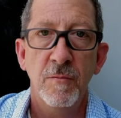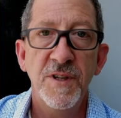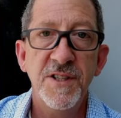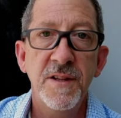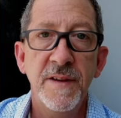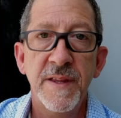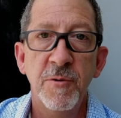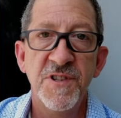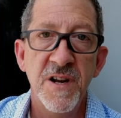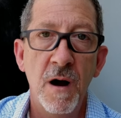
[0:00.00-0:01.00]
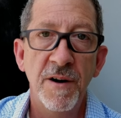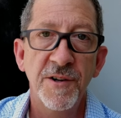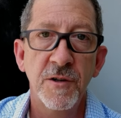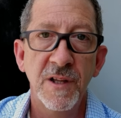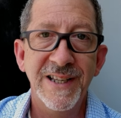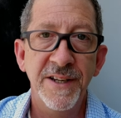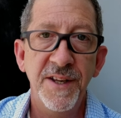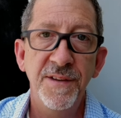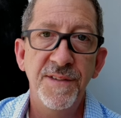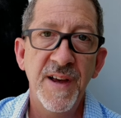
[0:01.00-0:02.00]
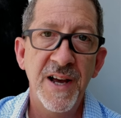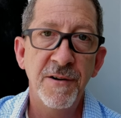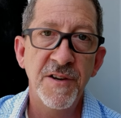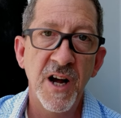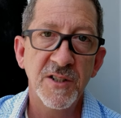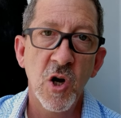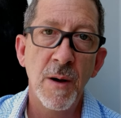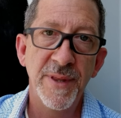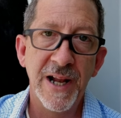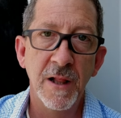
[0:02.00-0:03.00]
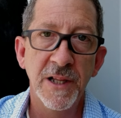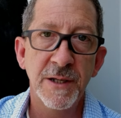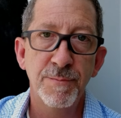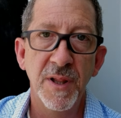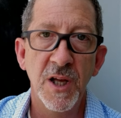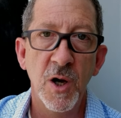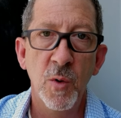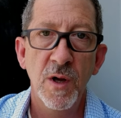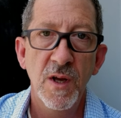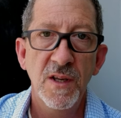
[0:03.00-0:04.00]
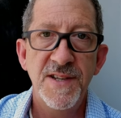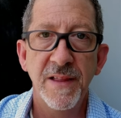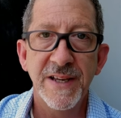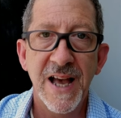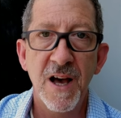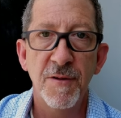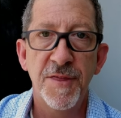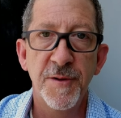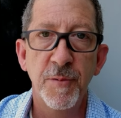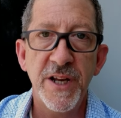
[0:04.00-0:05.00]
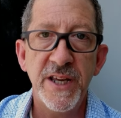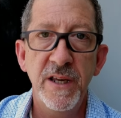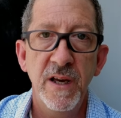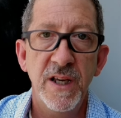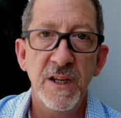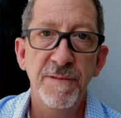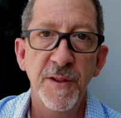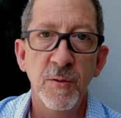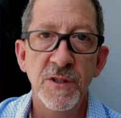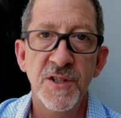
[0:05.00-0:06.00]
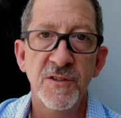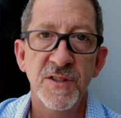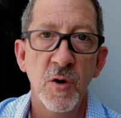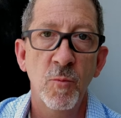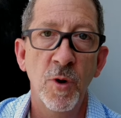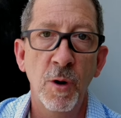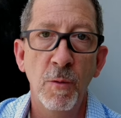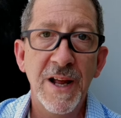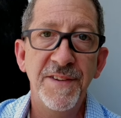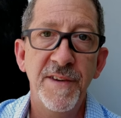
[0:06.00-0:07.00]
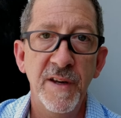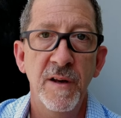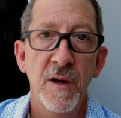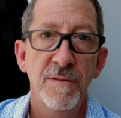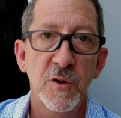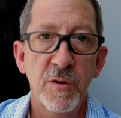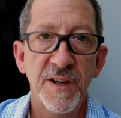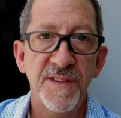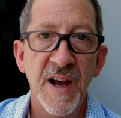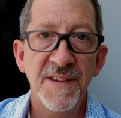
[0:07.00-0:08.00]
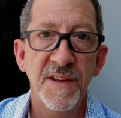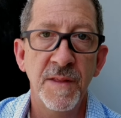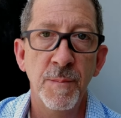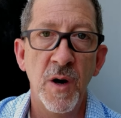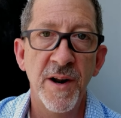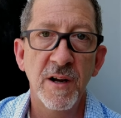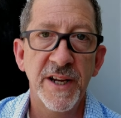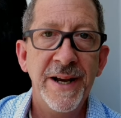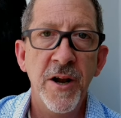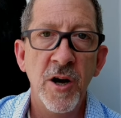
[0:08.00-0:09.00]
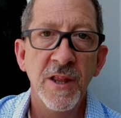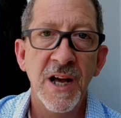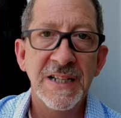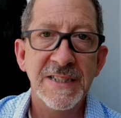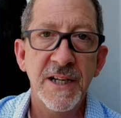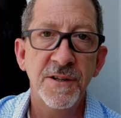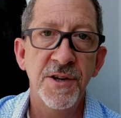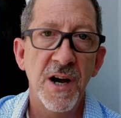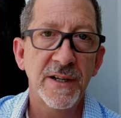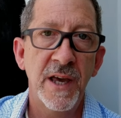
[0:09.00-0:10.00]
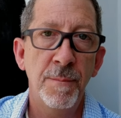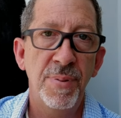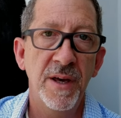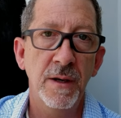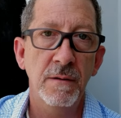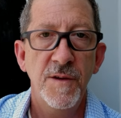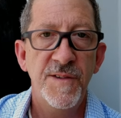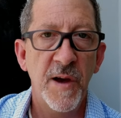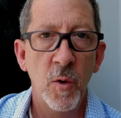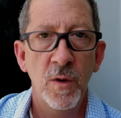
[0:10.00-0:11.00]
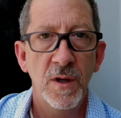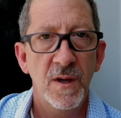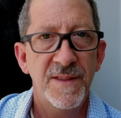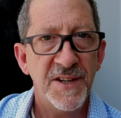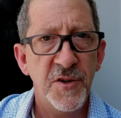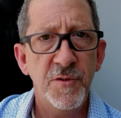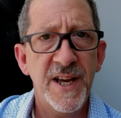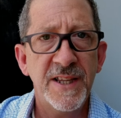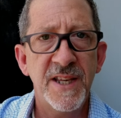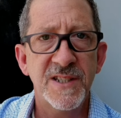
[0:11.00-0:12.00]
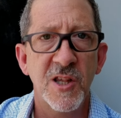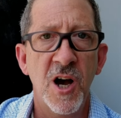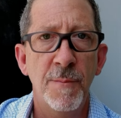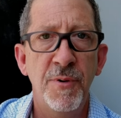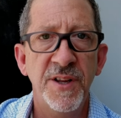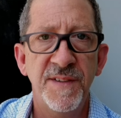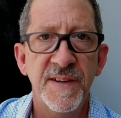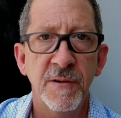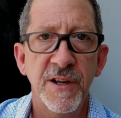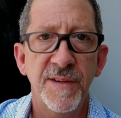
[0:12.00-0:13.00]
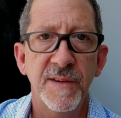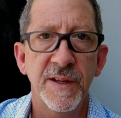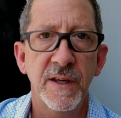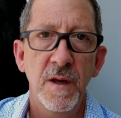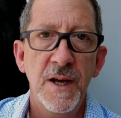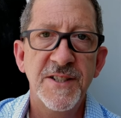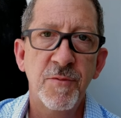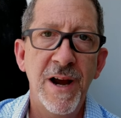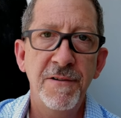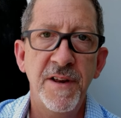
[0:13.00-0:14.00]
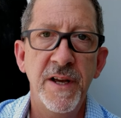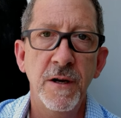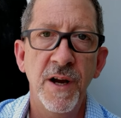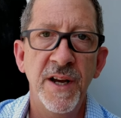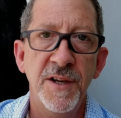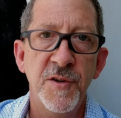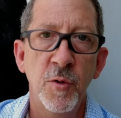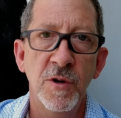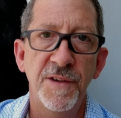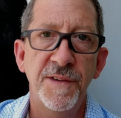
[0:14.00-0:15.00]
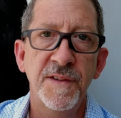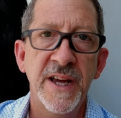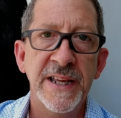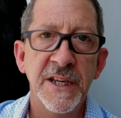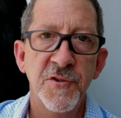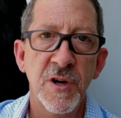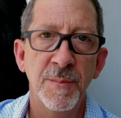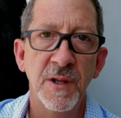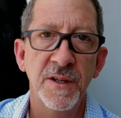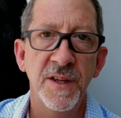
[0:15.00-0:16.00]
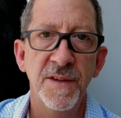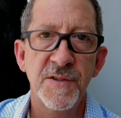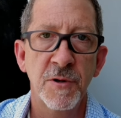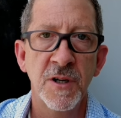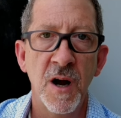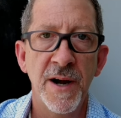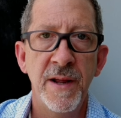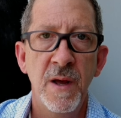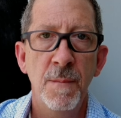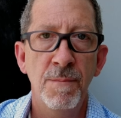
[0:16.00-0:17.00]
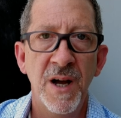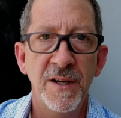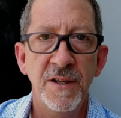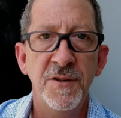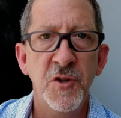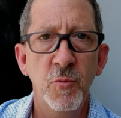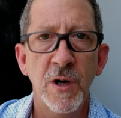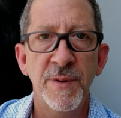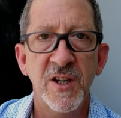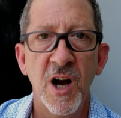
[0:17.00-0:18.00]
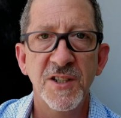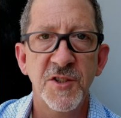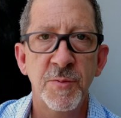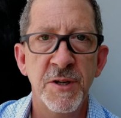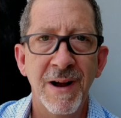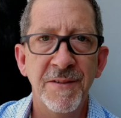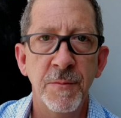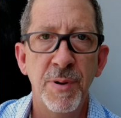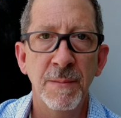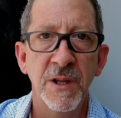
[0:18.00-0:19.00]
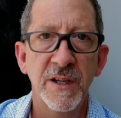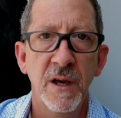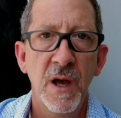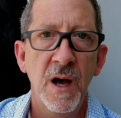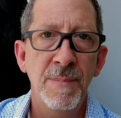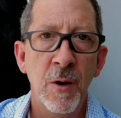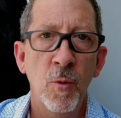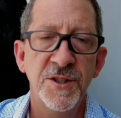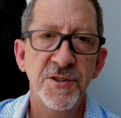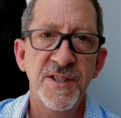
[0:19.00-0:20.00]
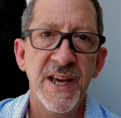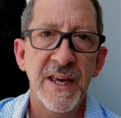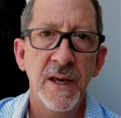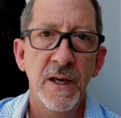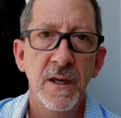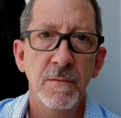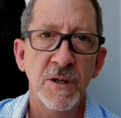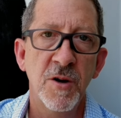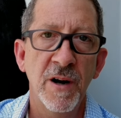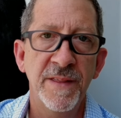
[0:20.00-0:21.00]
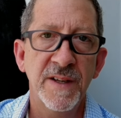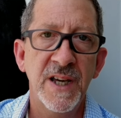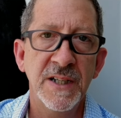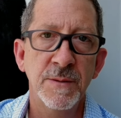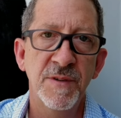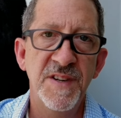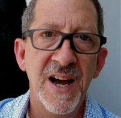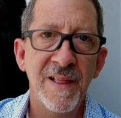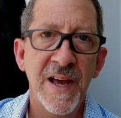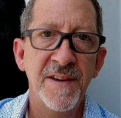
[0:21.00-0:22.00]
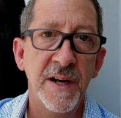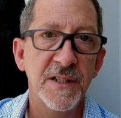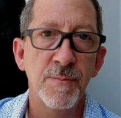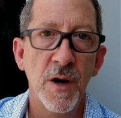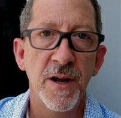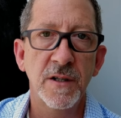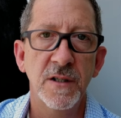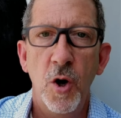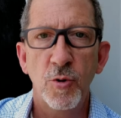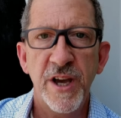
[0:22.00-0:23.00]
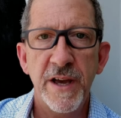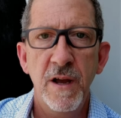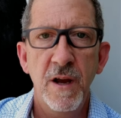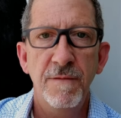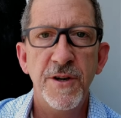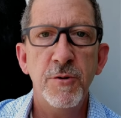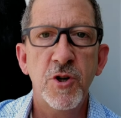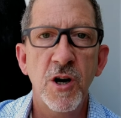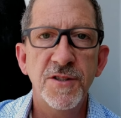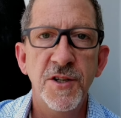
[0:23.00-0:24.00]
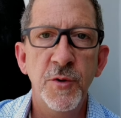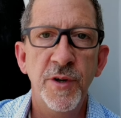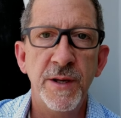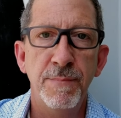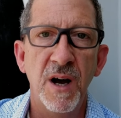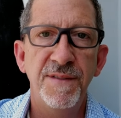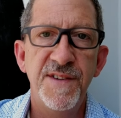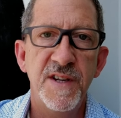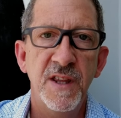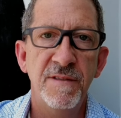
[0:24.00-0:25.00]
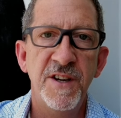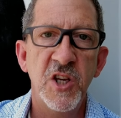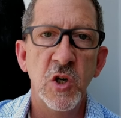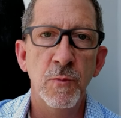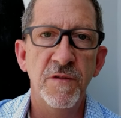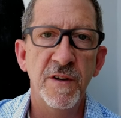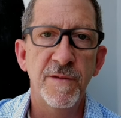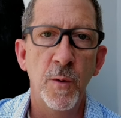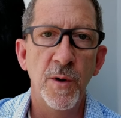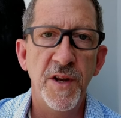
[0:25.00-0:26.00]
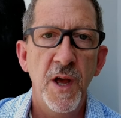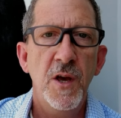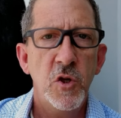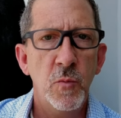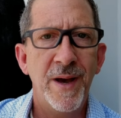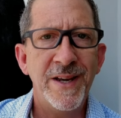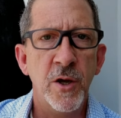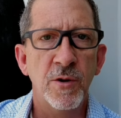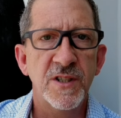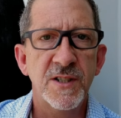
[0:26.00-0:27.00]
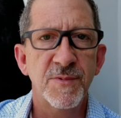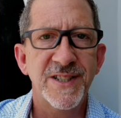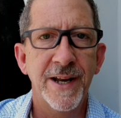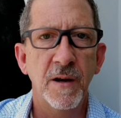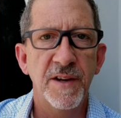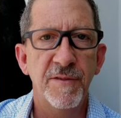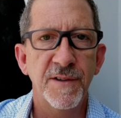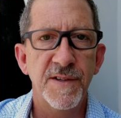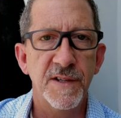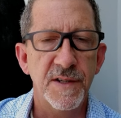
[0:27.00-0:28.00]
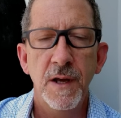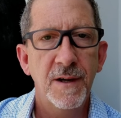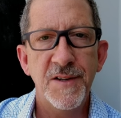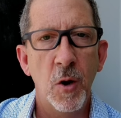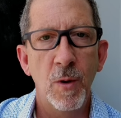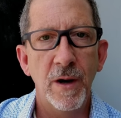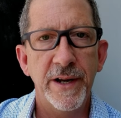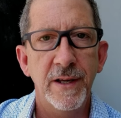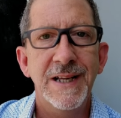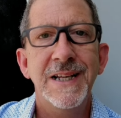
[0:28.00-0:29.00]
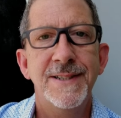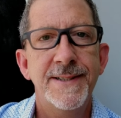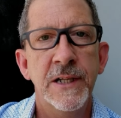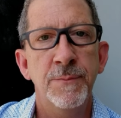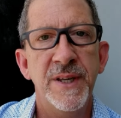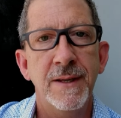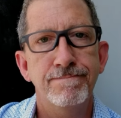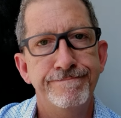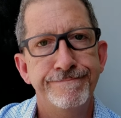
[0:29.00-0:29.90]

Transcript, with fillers: Recently, there was an article in insider.com that I'll link below telling how three influencers were arrested for criticizing the monarch in an online TikTok campaign. So they do take this law pretty seriously. It's rare to hear any tourists getting in trouble in this regard, but you do want to be cautious when you're out in public about what you say regarding the Kingdom of Thailand and its monarch. Okay, for you continuity buffs in the video moving forward, you may notice some subtle differences, but don't worry, it's still me.